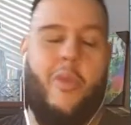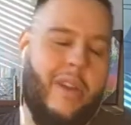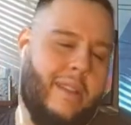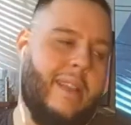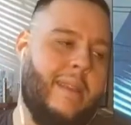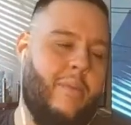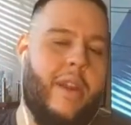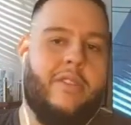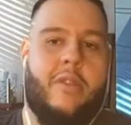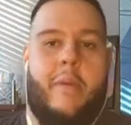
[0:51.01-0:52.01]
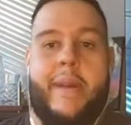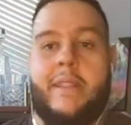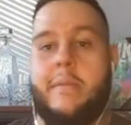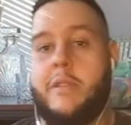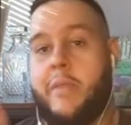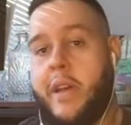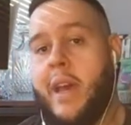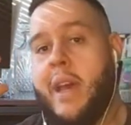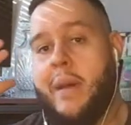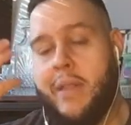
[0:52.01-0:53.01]
well, except when I talk about Ben Simmons, but
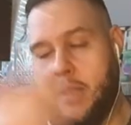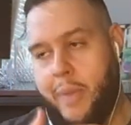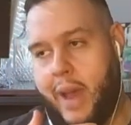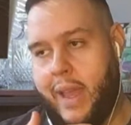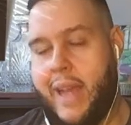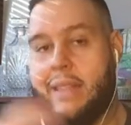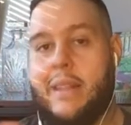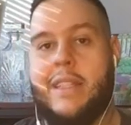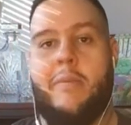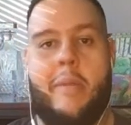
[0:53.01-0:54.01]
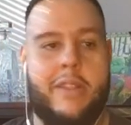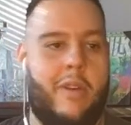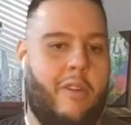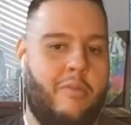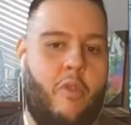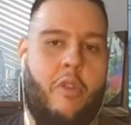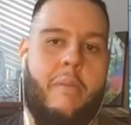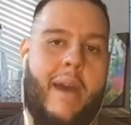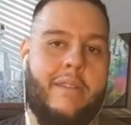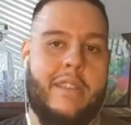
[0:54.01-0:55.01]
this podcast is less about mental health, more
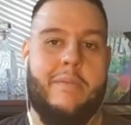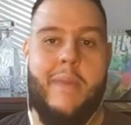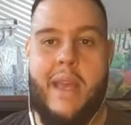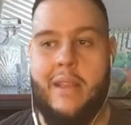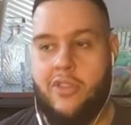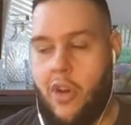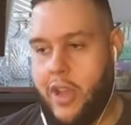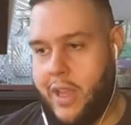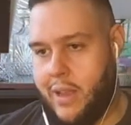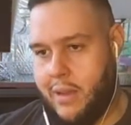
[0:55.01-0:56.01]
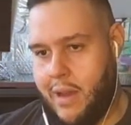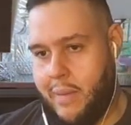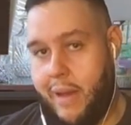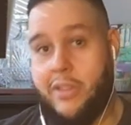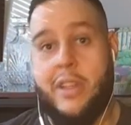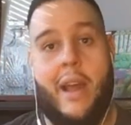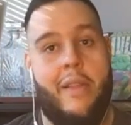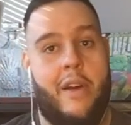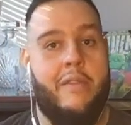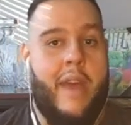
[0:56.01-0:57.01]
about just me talking about shit I
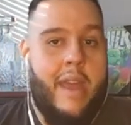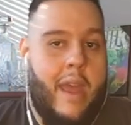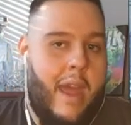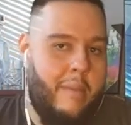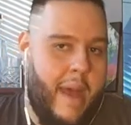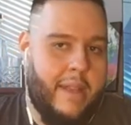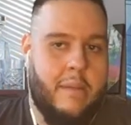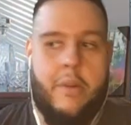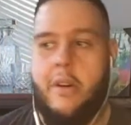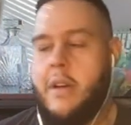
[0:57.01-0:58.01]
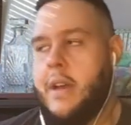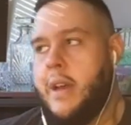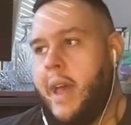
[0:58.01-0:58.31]
love, aka basketball,